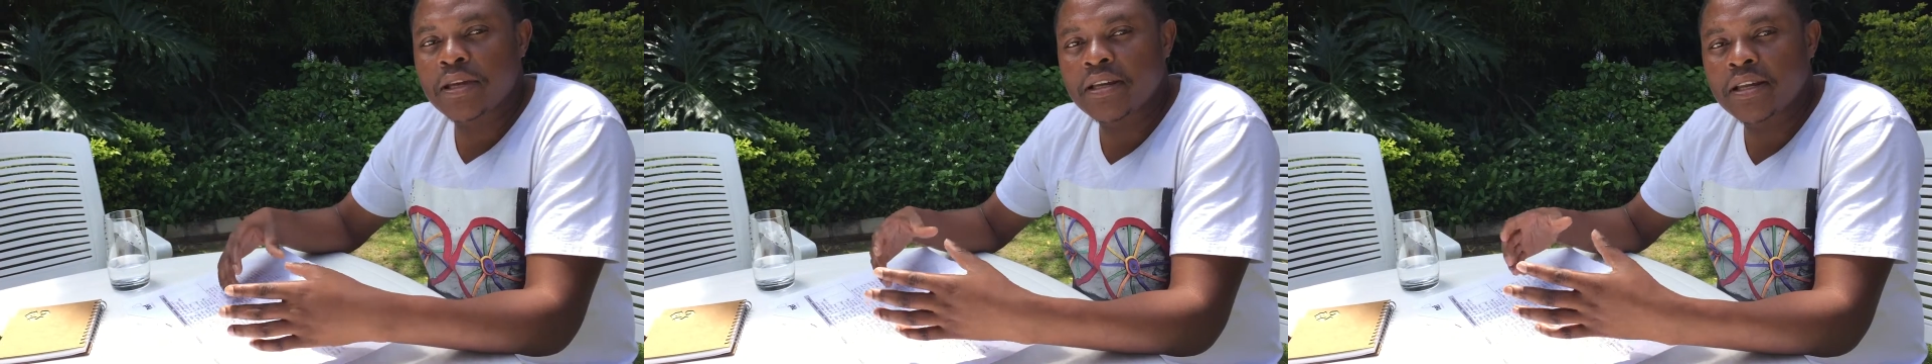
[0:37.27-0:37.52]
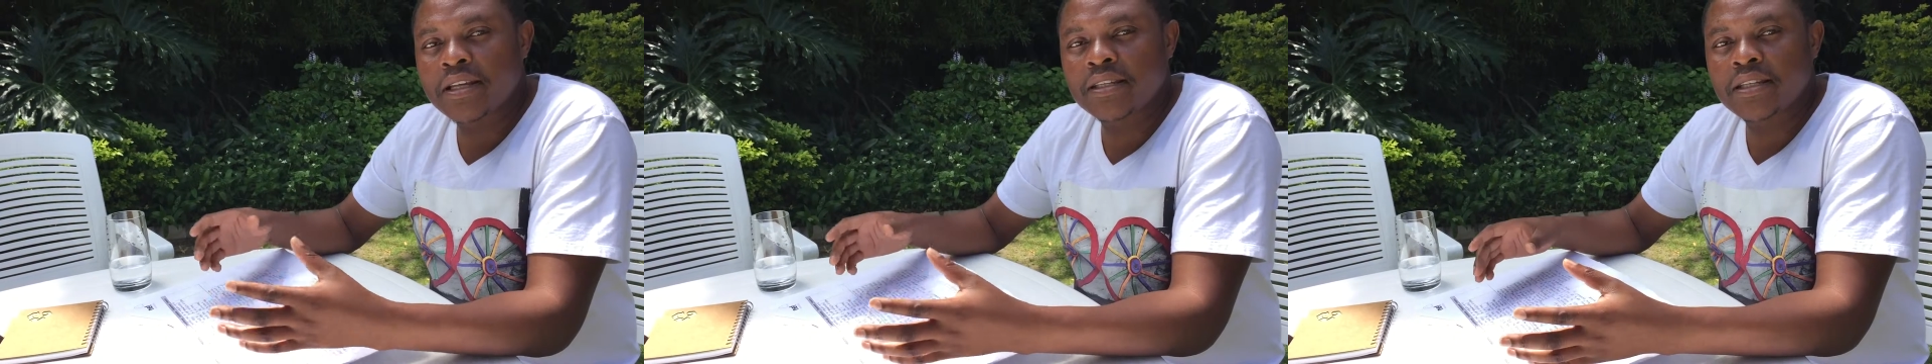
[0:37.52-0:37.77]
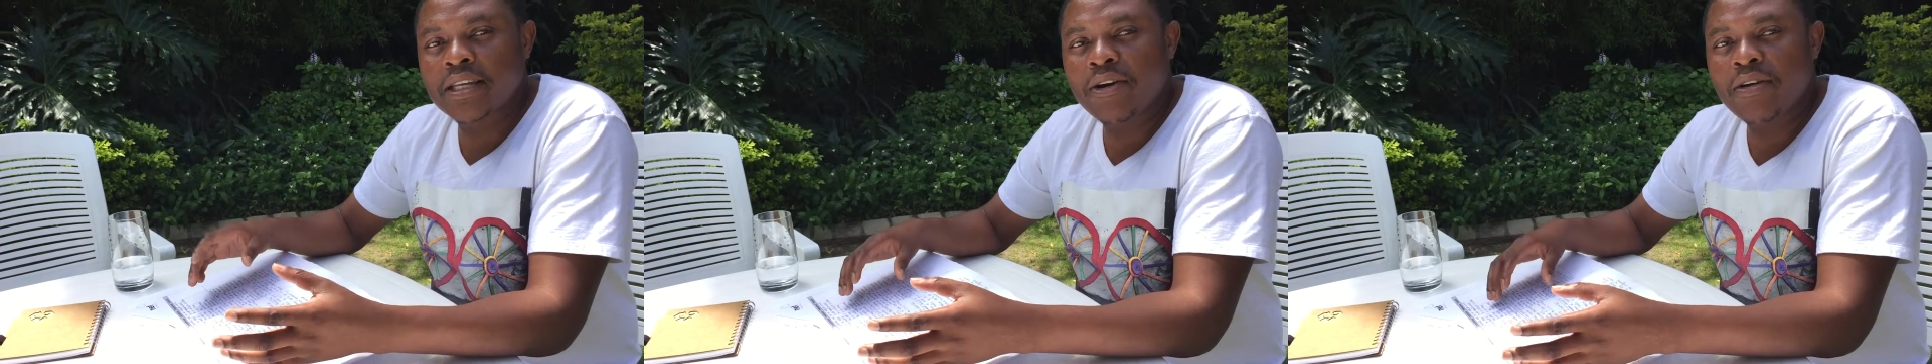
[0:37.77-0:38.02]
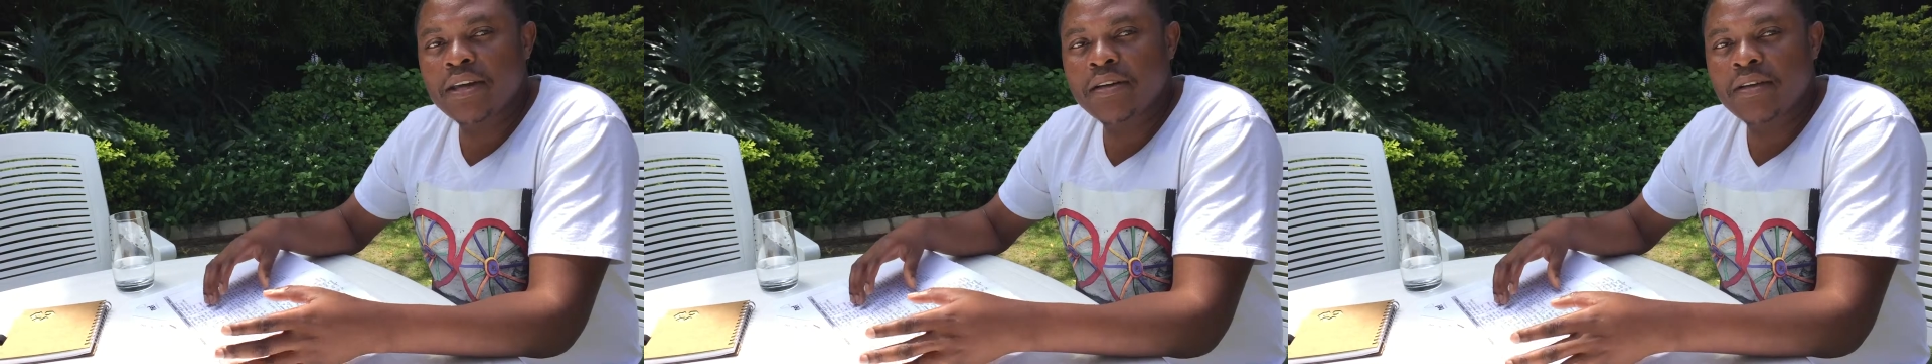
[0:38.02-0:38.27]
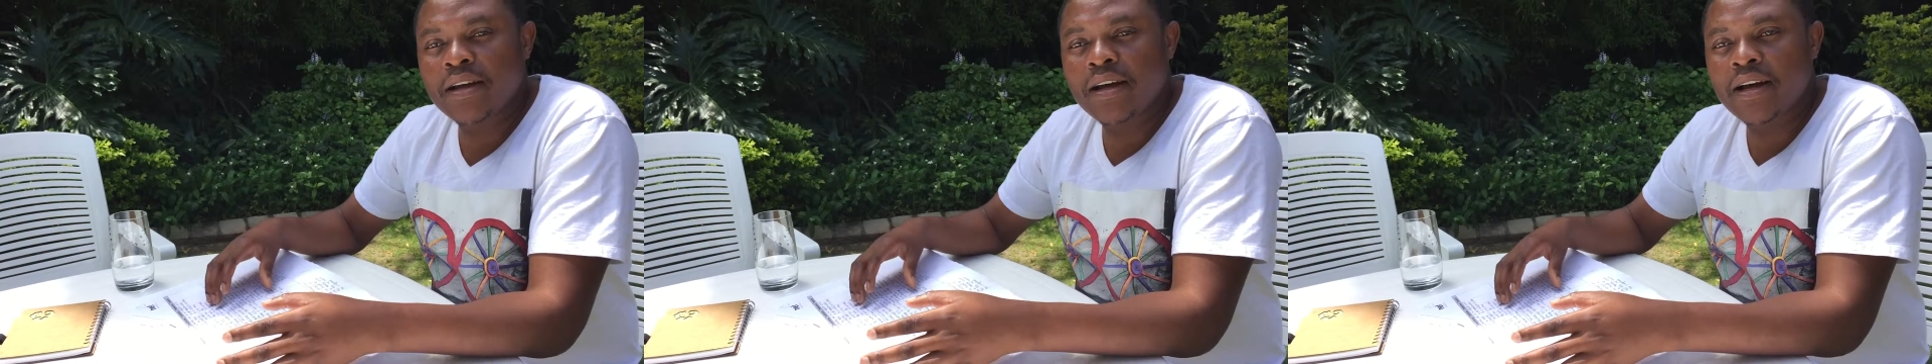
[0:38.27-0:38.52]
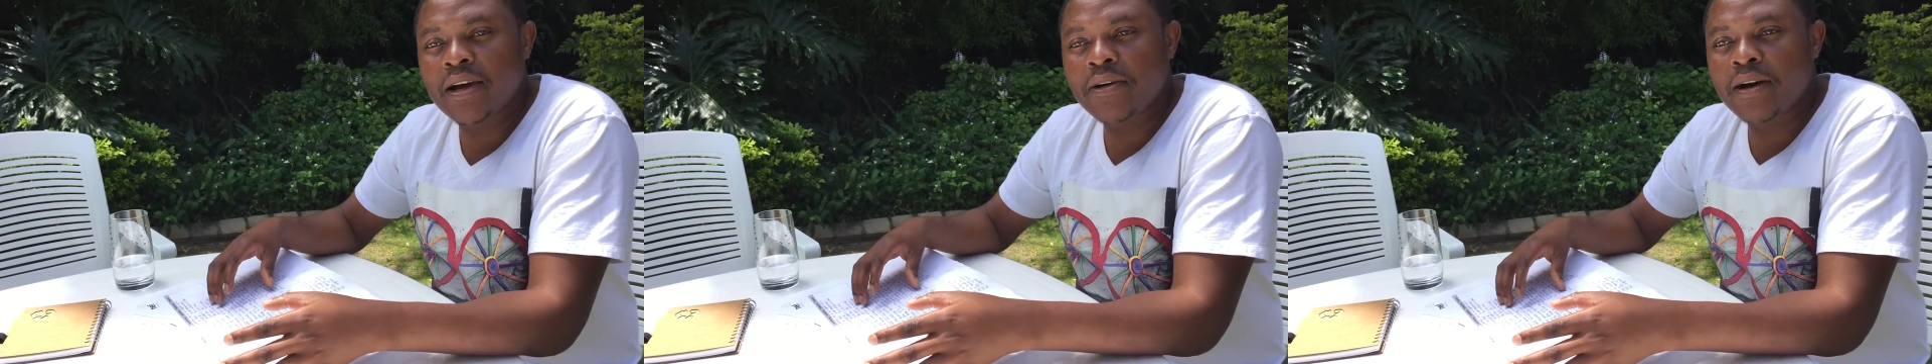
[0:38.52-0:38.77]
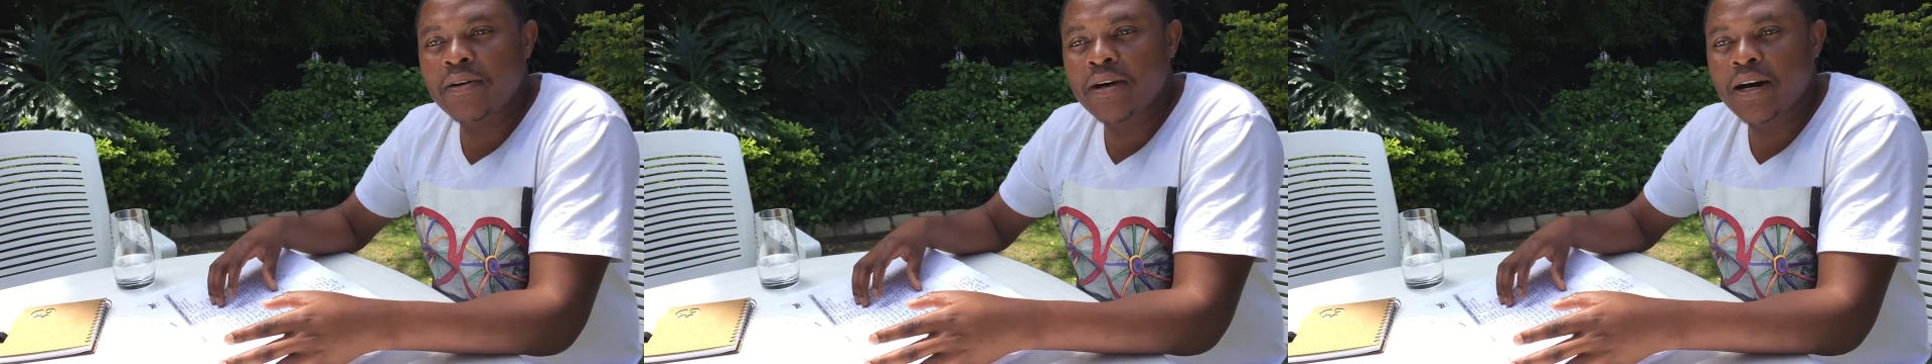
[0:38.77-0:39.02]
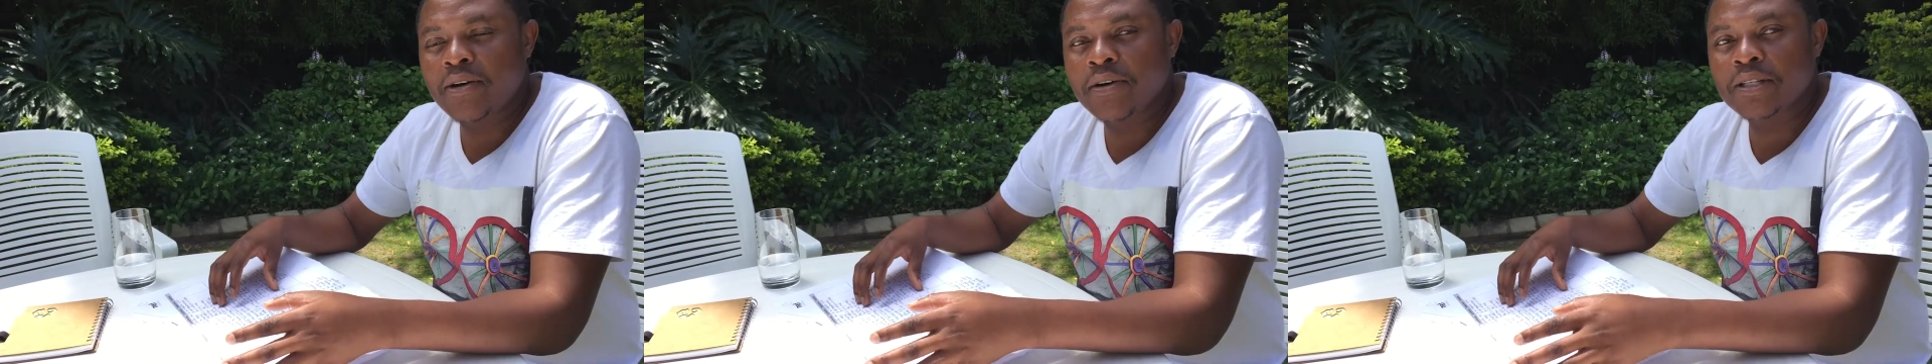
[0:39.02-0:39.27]
increasing
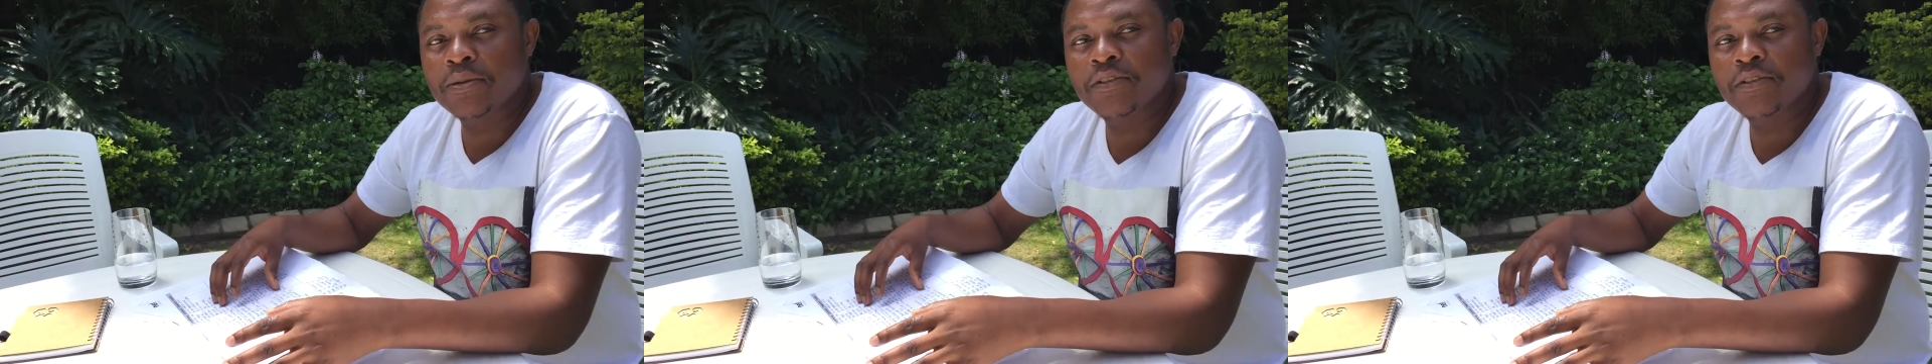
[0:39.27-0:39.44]
our